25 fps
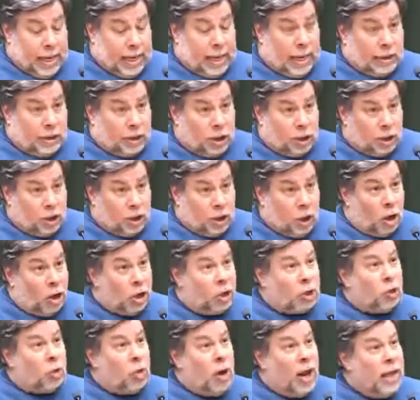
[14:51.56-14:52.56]
and I'd just
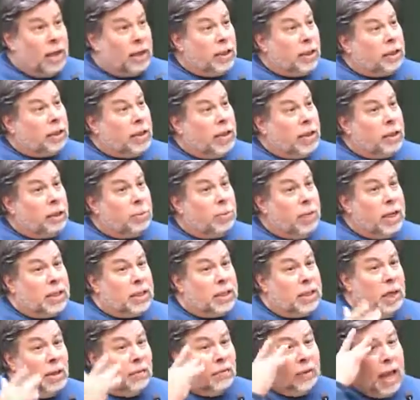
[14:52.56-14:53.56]
start trying to teach
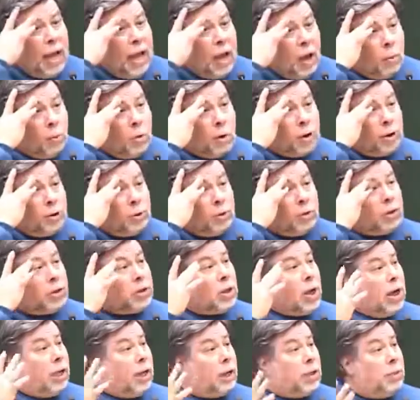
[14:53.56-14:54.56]
myself how would you
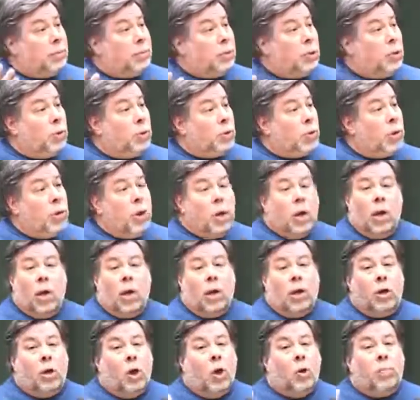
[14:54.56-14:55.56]
design a computer?
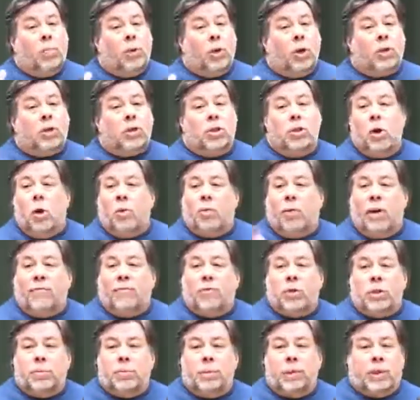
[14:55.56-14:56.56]
No books, no
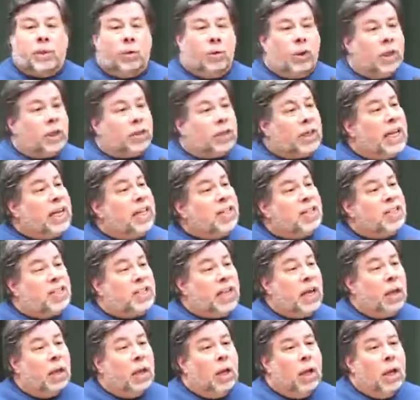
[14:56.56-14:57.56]
reference materials. They didn't
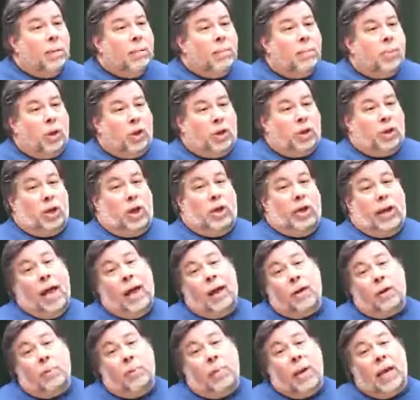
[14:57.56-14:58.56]
sell books on
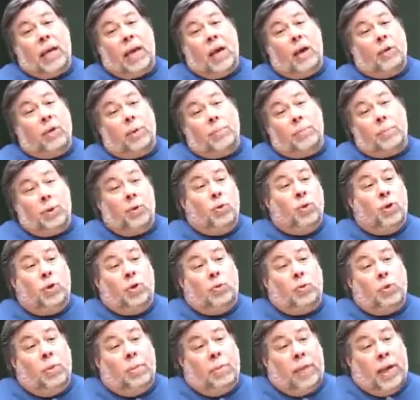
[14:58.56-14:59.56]
how to make how
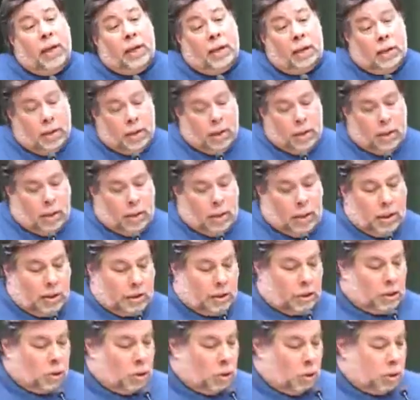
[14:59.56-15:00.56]
computers were made in
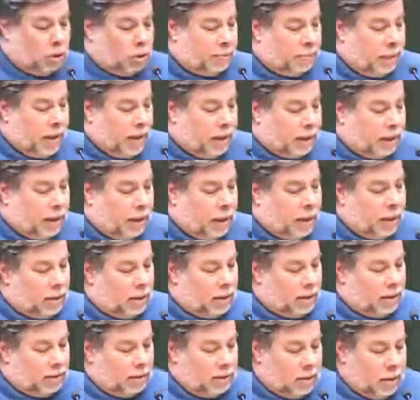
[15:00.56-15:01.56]
stores back
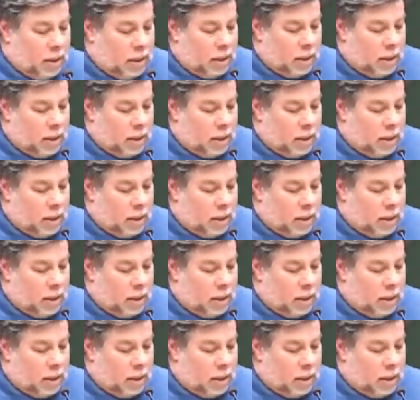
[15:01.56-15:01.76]
then.